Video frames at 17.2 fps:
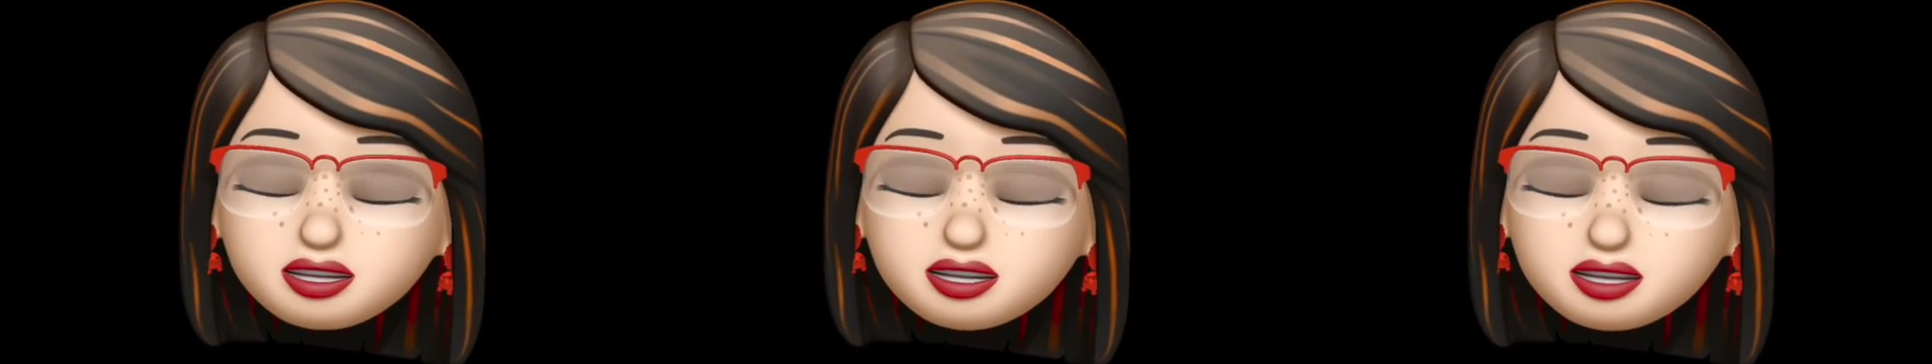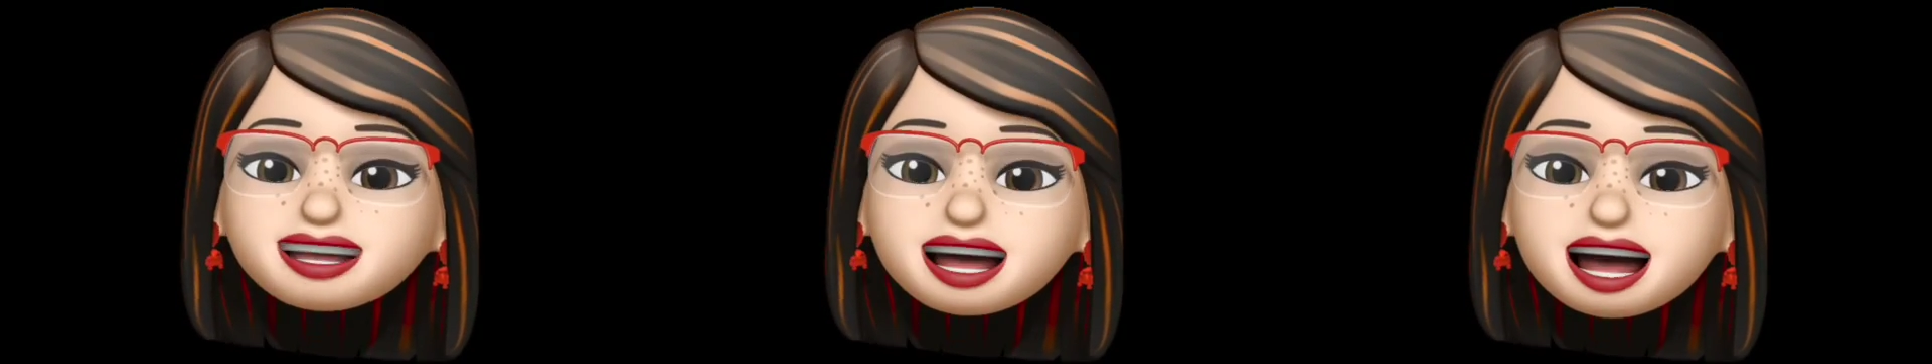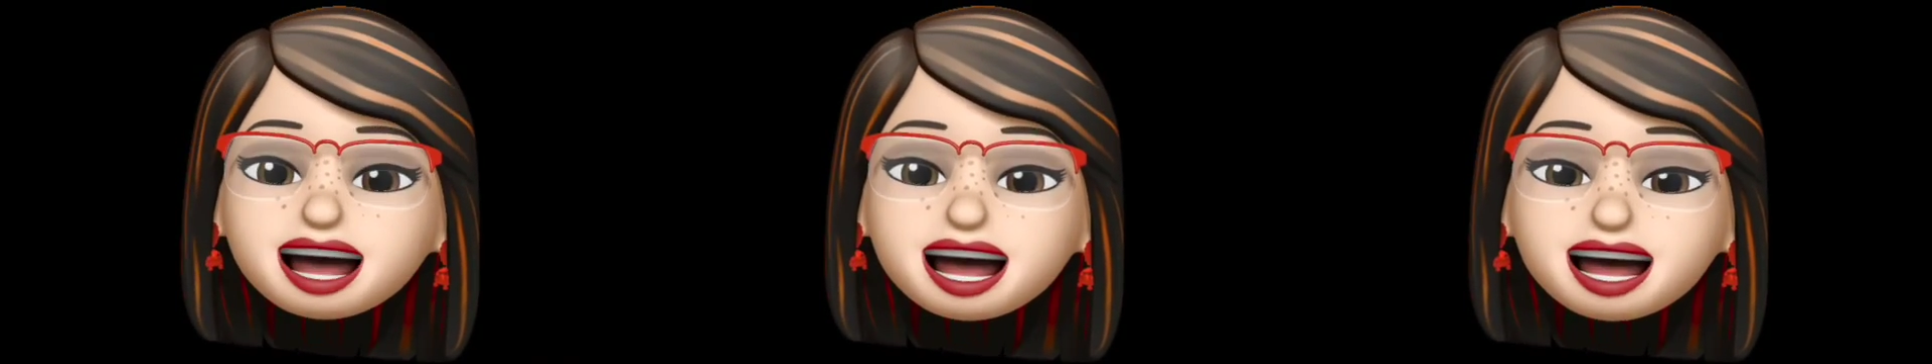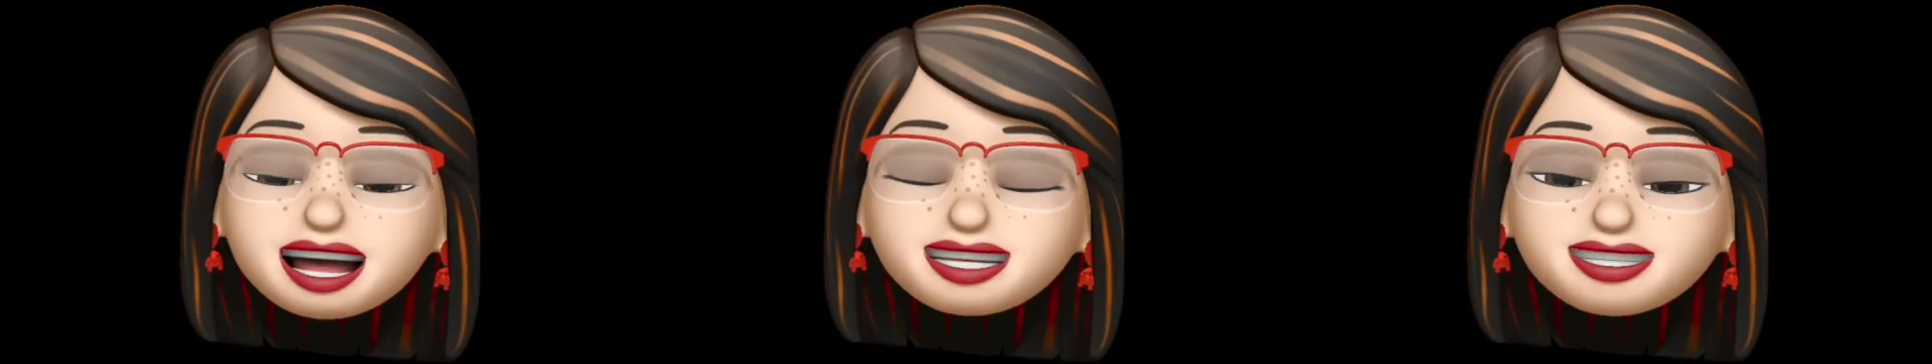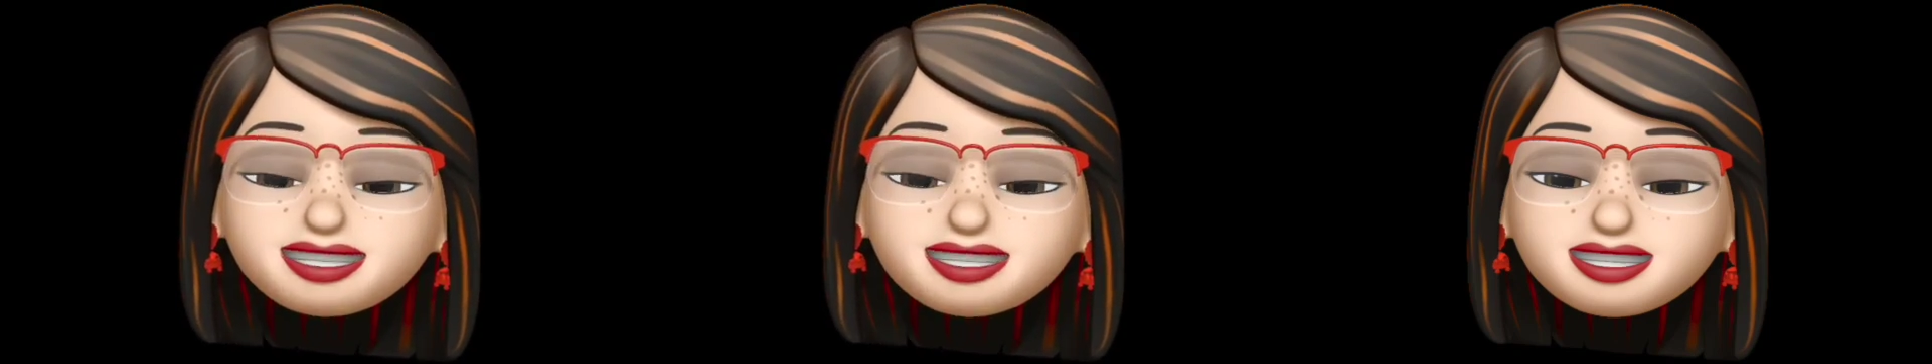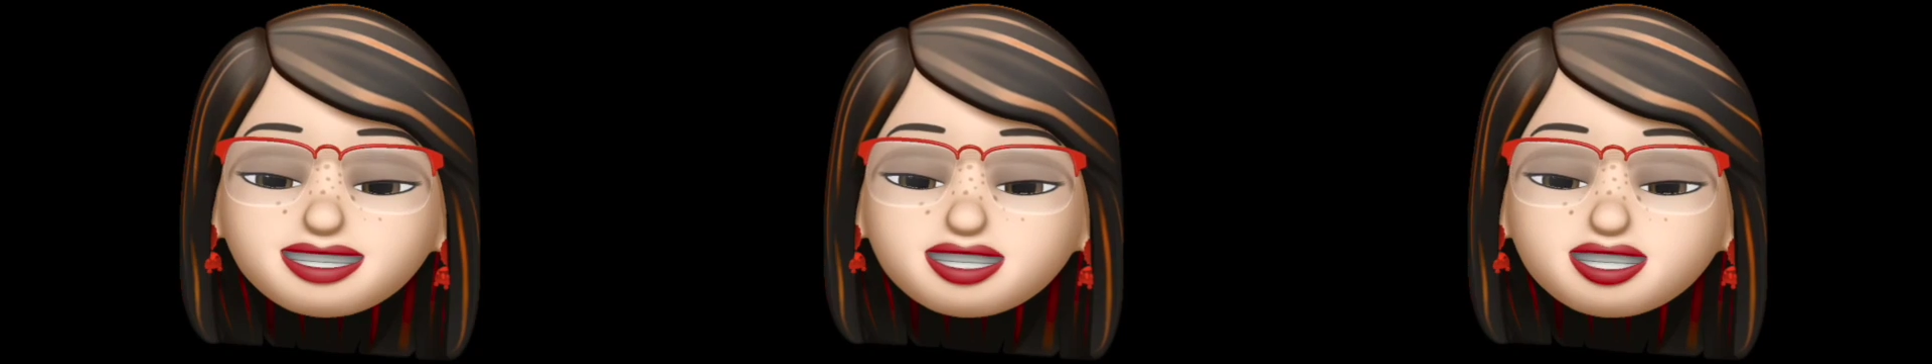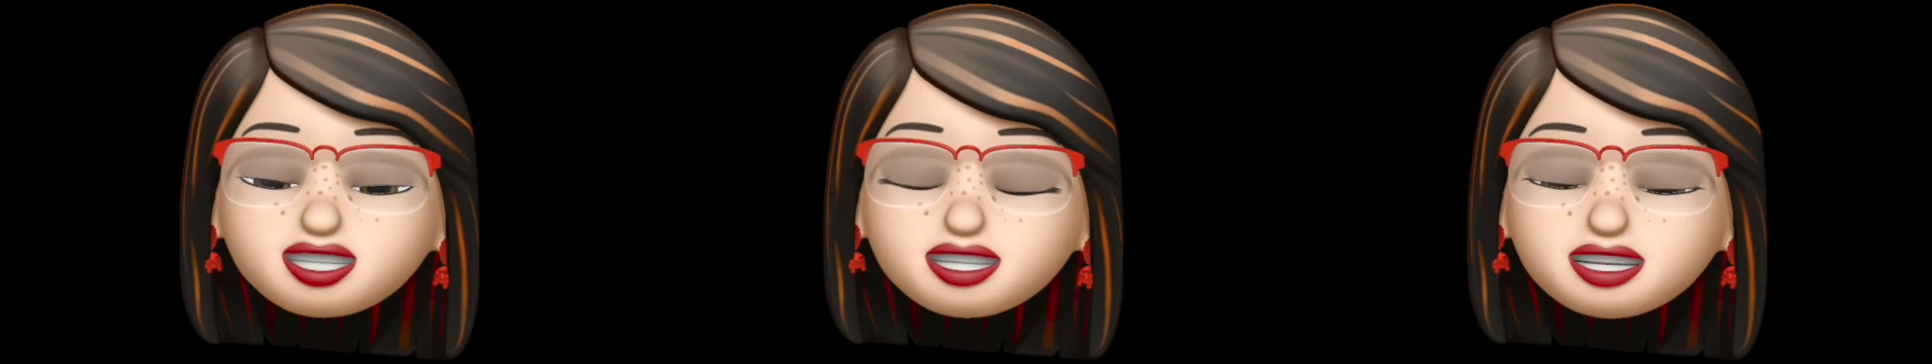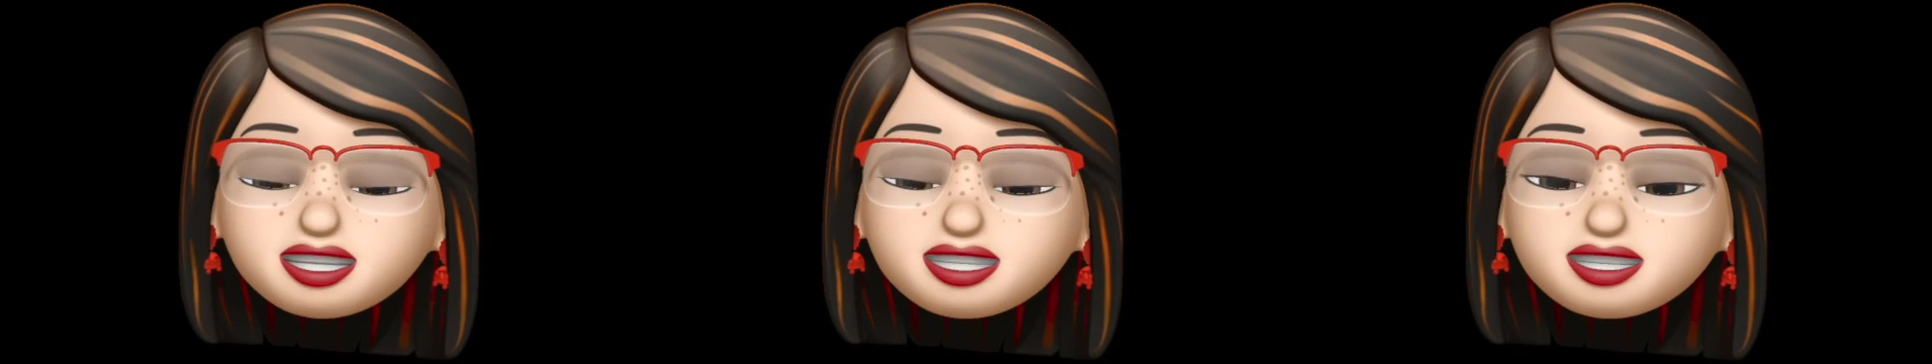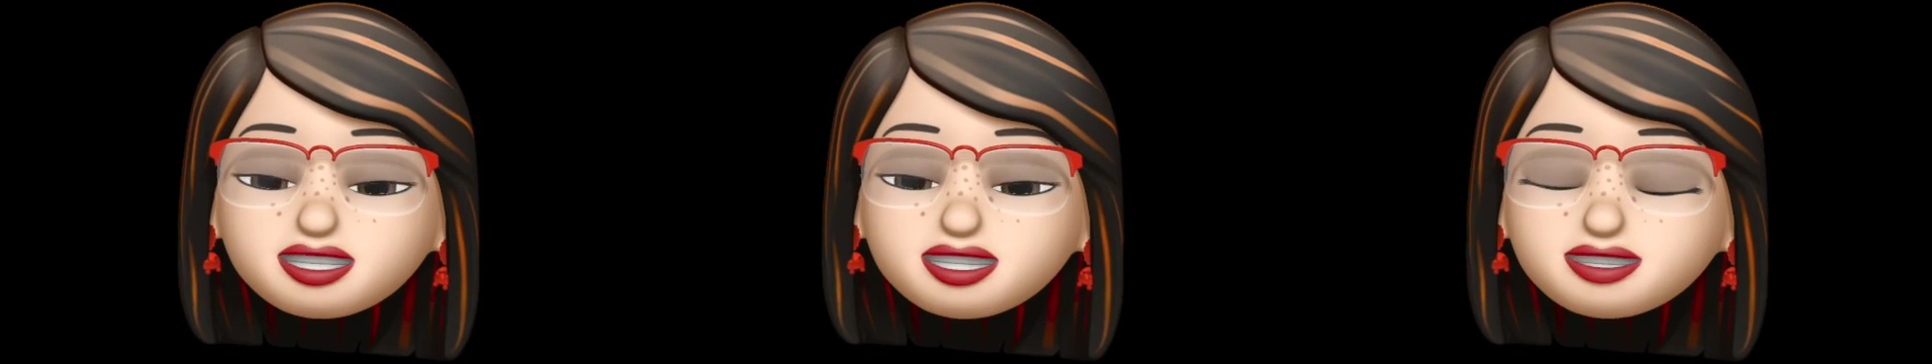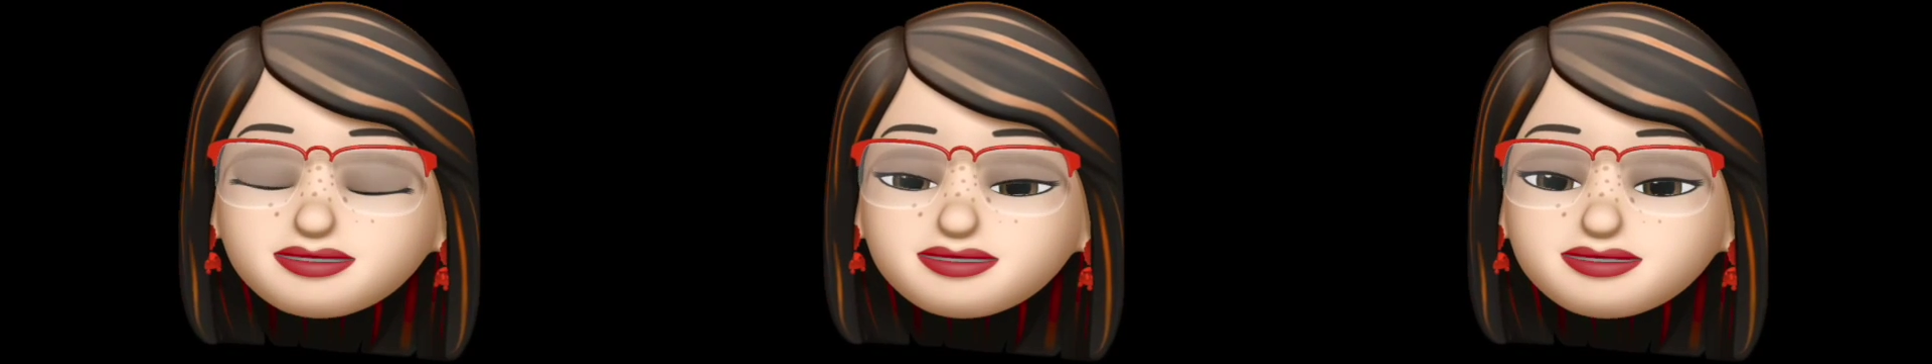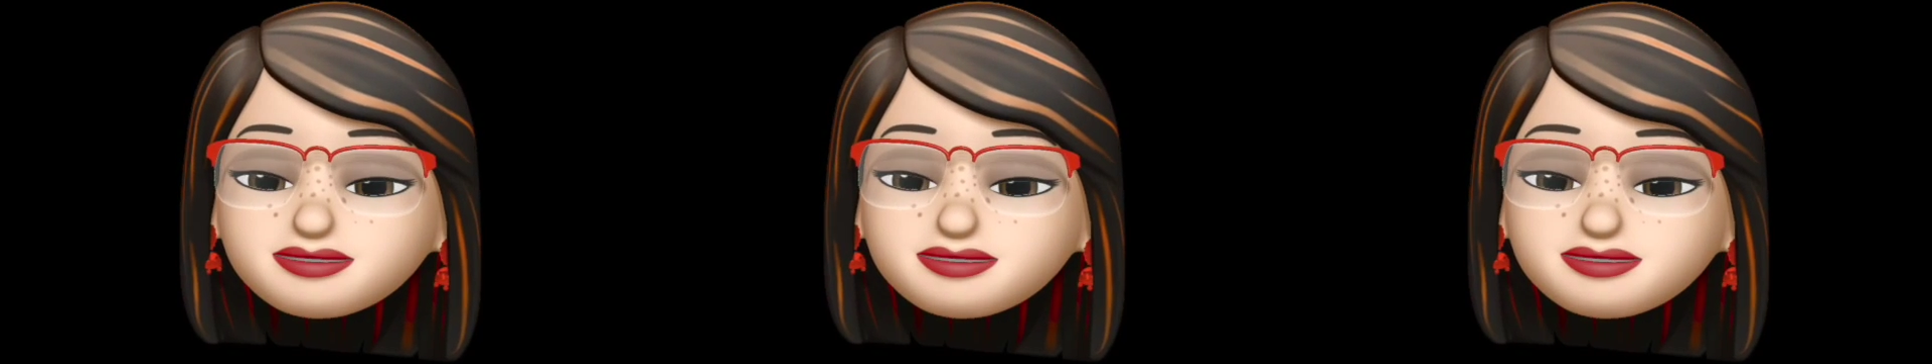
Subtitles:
he has just